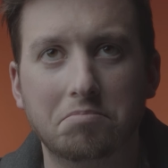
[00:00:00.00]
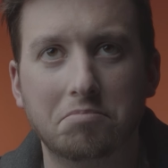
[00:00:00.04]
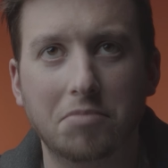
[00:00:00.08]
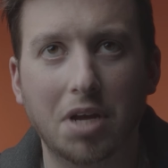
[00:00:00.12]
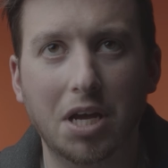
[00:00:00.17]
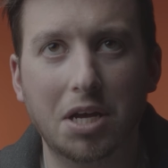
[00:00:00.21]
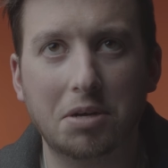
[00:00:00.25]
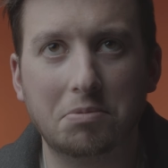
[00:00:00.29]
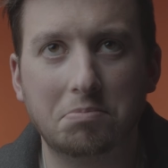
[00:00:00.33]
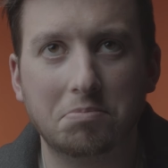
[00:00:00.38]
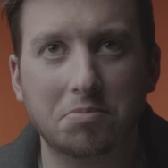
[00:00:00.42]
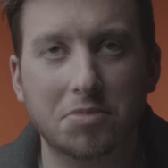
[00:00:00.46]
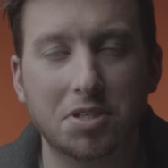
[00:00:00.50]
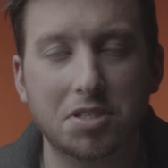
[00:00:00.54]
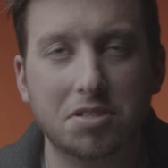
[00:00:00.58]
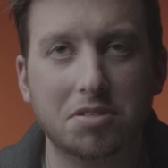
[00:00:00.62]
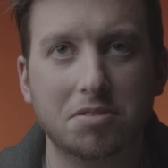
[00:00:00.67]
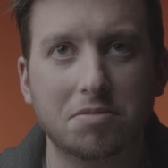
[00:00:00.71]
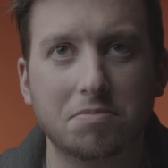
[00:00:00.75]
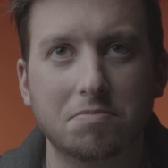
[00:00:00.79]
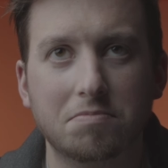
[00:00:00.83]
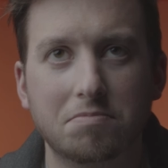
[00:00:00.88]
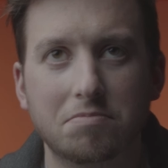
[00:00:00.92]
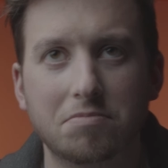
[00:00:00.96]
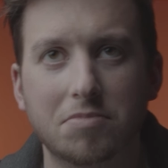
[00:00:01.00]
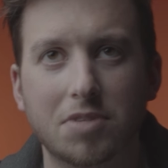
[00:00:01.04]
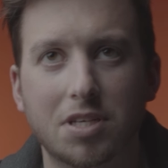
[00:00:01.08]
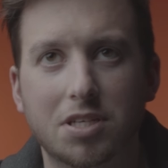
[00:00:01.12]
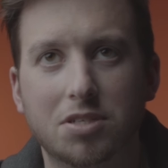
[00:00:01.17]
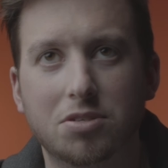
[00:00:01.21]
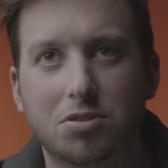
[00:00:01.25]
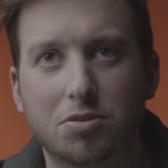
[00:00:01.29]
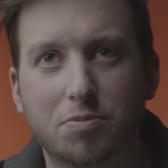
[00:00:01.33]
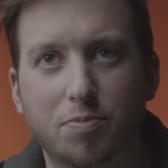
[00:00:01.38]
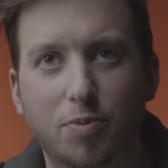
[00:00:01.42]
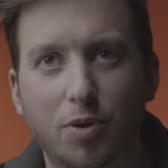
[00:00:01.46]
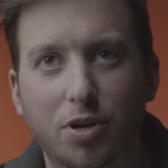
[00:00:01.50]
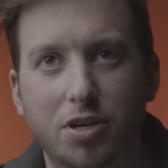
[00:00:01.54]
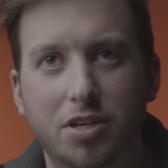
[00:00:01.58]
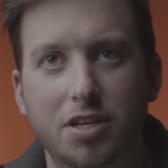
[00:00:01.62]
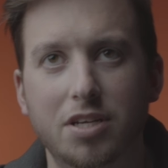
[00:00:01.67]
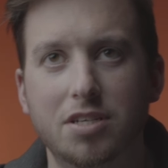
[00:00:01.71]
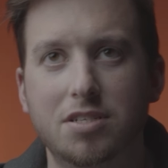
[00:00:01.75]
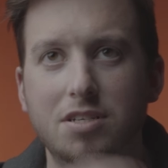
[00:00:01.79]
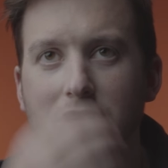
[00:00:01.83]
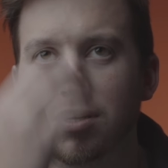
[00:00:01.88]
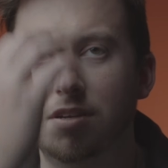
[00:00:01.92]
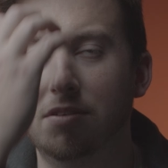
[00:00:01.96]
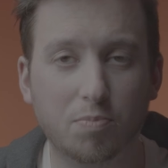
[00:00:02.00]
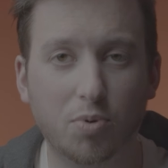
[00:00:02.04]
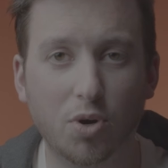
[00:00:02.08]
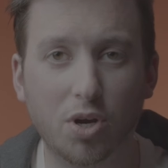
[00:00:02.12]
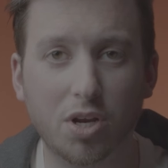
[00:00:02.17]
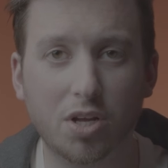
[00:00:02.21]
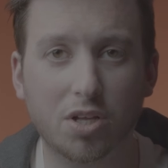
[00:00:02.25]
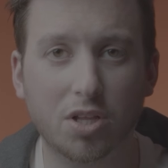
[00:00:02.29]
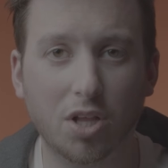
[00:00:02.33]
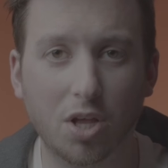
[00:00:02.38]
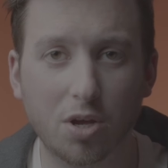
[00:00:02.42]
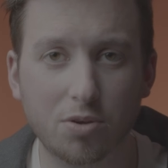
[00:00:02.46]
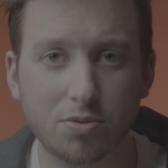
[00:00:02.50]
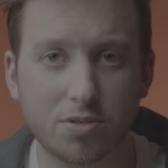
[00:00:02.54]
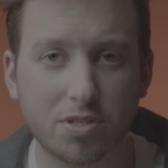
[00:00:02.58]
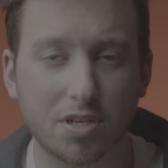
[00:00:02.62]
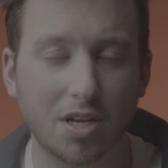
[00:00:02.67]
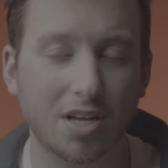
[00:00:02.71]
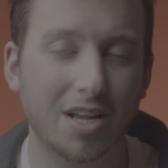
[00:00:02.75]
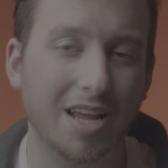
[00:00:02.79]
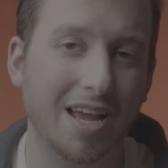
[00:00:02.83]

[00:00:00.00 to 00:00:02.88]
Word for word: yeah, this this looks pretty decent. It's pretty close.